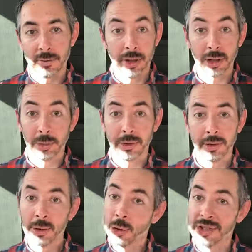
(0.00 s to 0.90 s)
familiar with
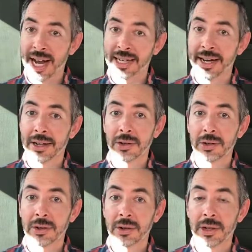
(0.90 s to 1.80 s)
who Zach
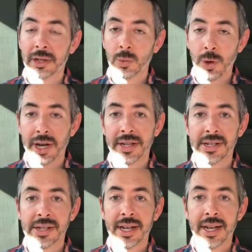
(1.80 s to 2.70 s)
Taylor was,